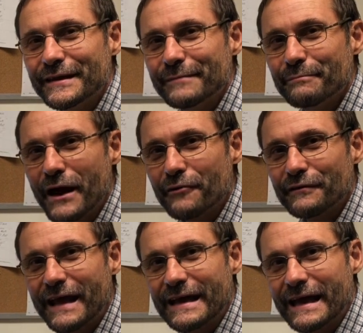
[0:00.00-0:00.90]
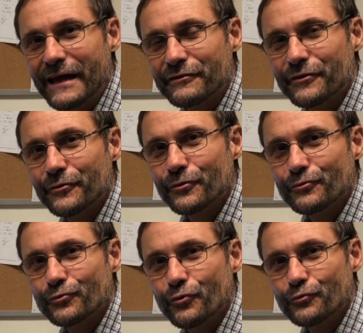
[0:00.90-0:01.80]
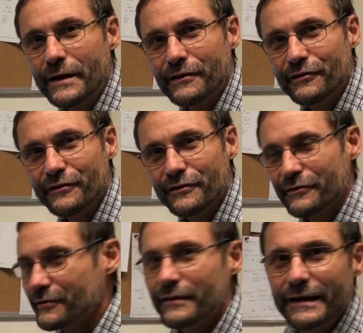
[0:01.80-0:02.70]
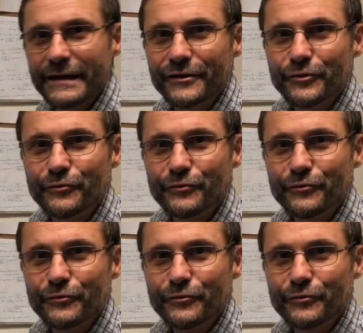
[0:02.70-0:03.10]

the Paris-Lancaster Road Race. In